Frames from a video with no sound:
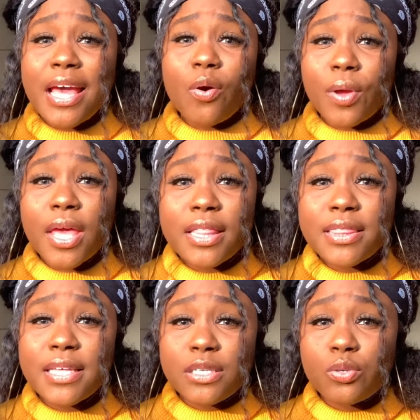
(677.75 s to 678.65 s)
okay,
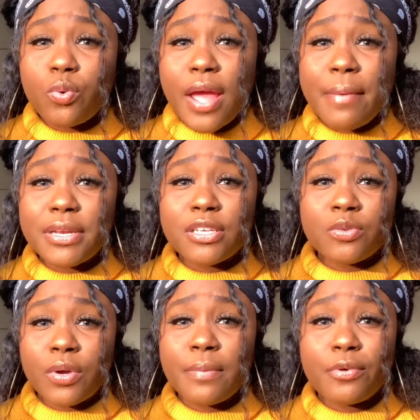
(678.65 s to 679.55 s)
this is who I am, and this is
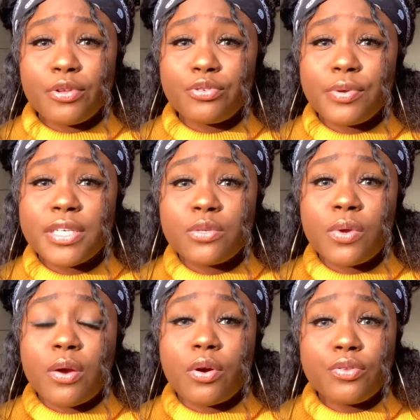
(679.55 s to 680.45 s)
what I'm going to do, and this is what
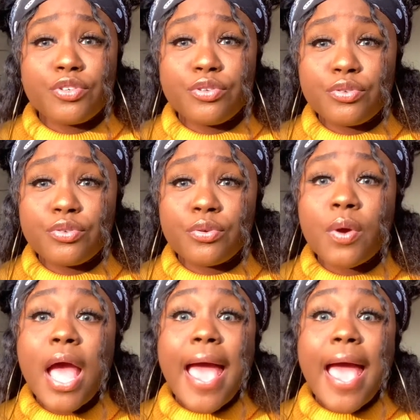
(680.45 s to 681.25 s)
I'll continue to do,